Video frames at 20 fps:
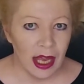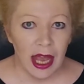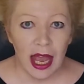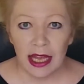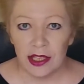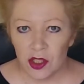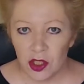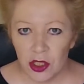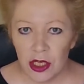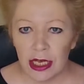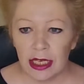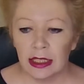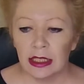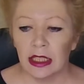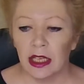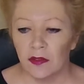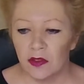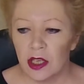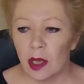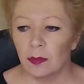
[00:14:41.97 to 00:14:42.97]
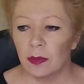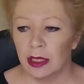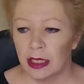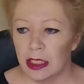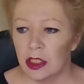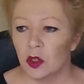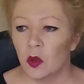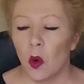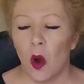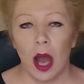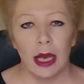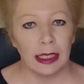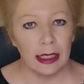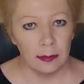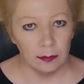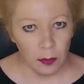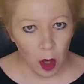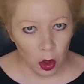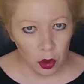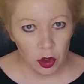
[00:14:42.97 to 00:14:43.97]
And secondly, if something is quite
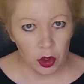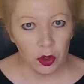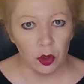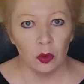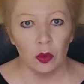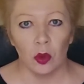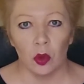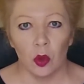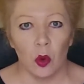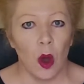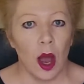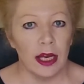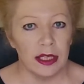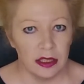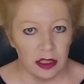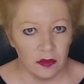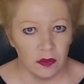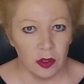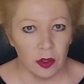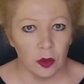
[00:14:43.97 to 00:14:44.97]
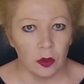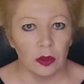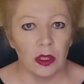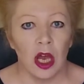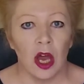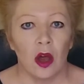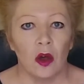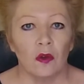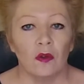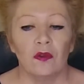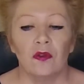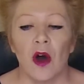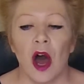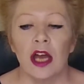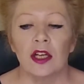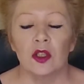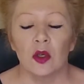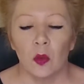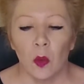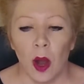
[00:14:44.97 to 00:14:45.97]
emotional or quite difficult,
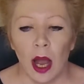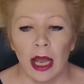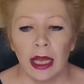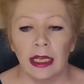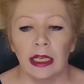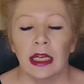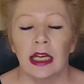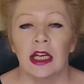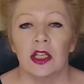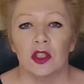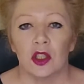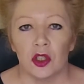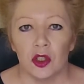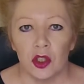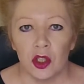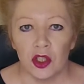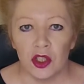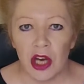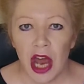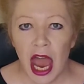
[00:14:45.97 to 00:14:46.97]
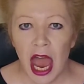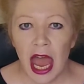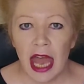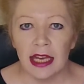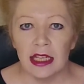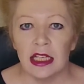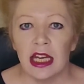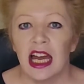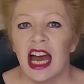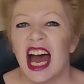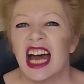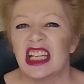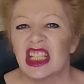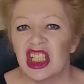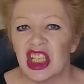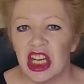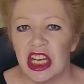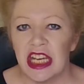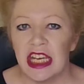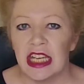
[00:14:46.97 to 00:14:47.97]
find a way to just add a
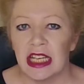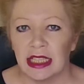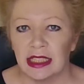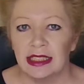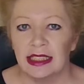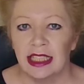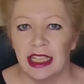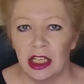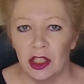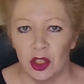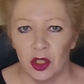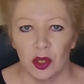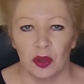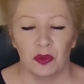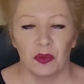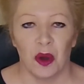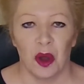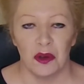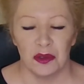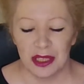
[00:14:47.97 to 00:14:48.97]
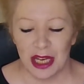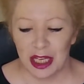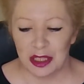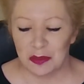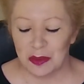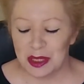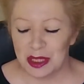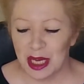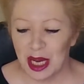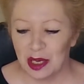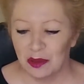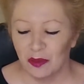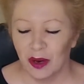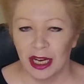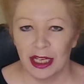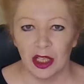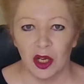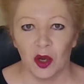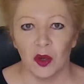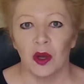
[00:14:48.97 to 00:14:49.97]
tear in your throat, as we say in
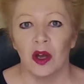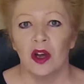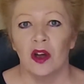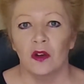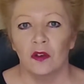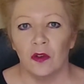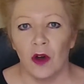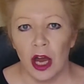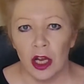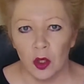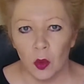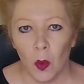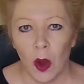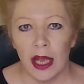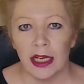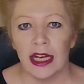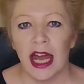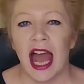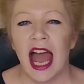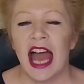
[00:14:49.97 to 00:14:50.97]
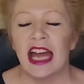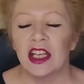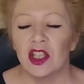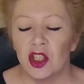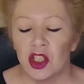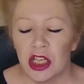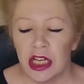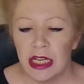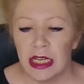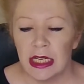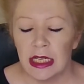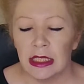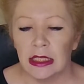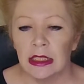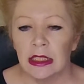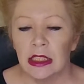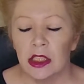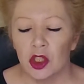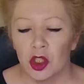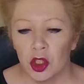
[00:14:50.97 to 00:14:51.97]
radio. Find a way to add a tear
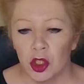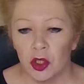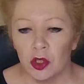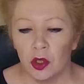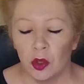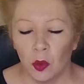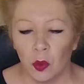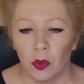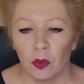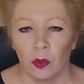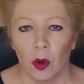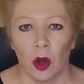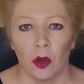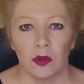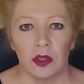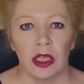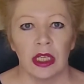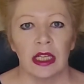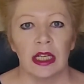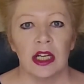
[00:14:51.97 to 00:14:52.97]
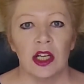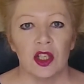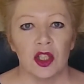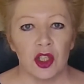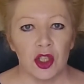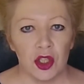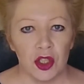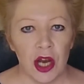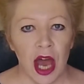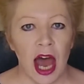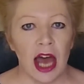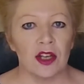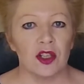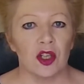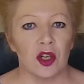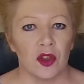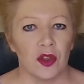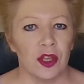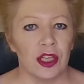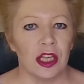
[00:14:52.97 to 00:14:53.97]
to your throat. Start
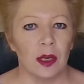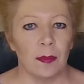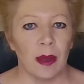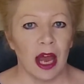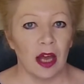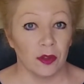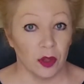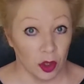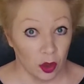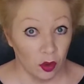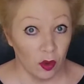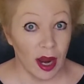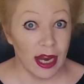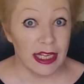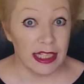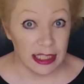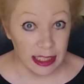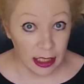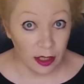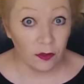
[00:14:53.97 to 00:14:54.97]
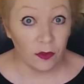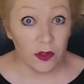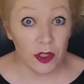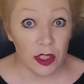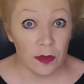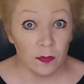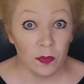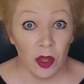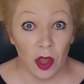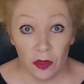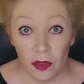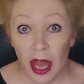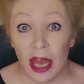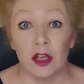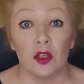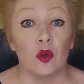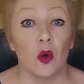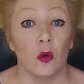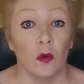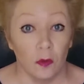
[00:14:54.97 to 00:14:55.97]
to think about the great gift
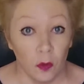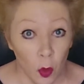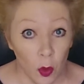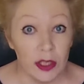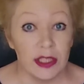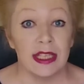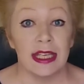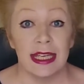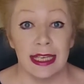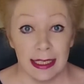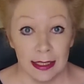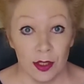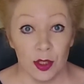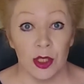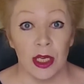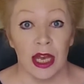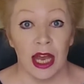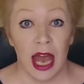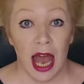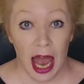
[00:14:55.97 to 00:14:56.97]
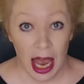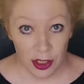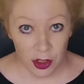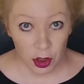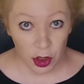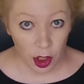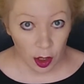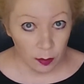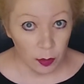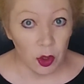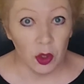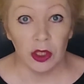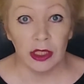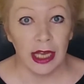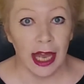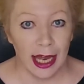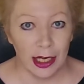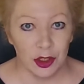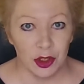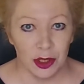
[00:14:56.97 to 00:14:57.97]
that your voice is as a
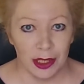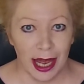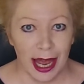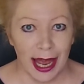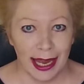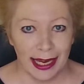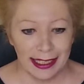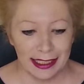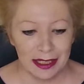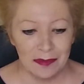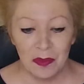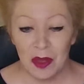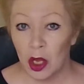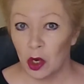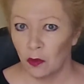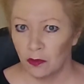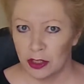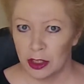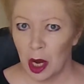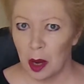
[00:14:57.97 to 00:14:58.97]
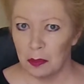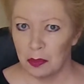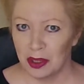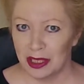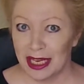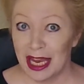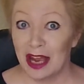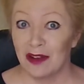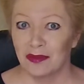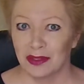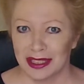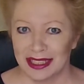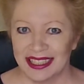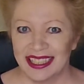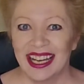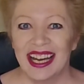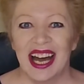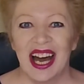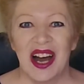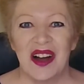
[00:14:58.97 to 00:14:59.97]
communication aid. And obviously I'm pretty heavily
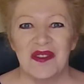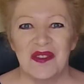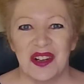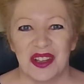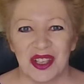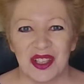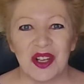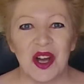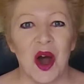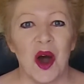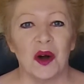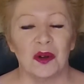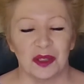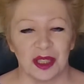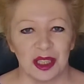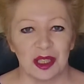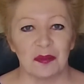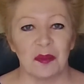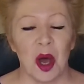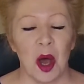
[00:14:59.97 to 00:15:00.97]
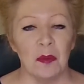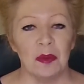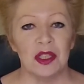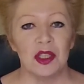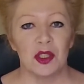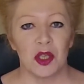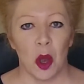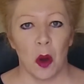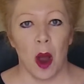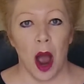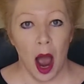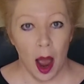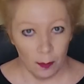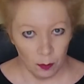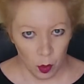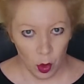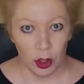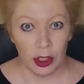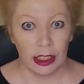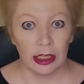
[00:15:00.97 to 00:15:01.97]
with a cold at the moment, so
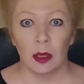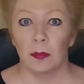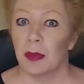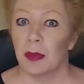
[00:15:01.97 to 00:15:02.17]
I'm working the